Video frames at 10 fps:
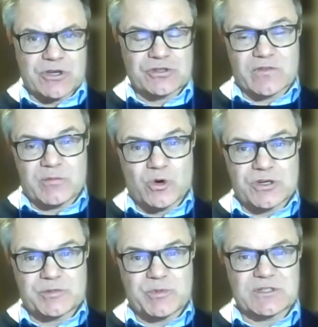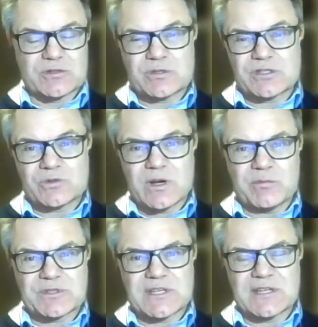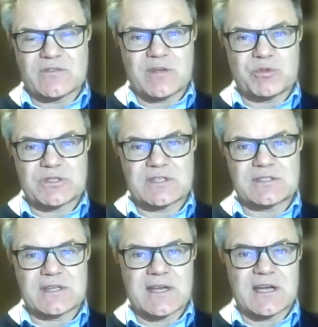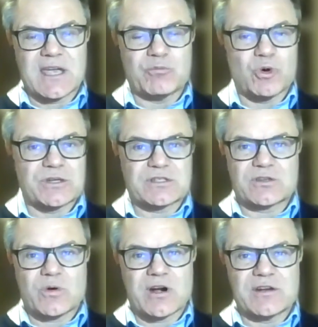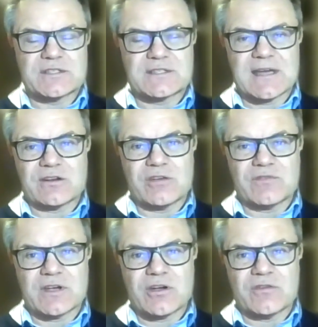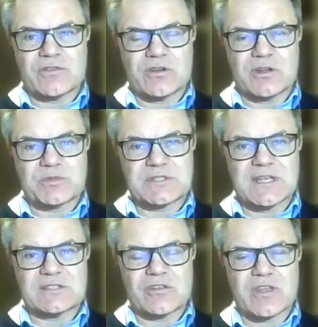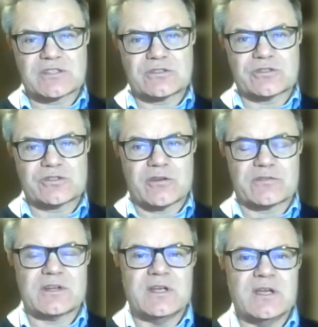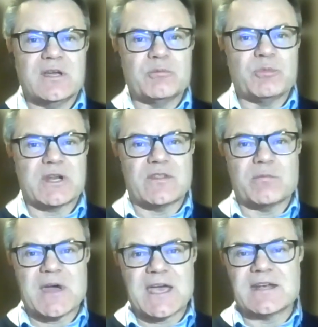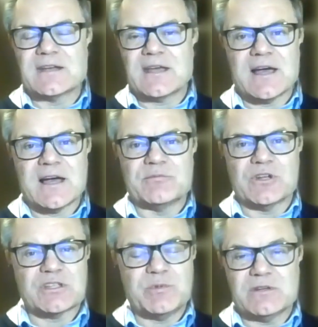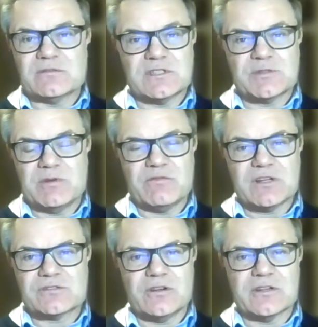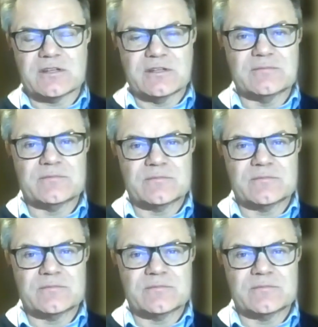because of the mortgage business, which is 20% of their business, and mortgage inquiries are down over 30%. So that's still soft. But in the main, it's been very solid.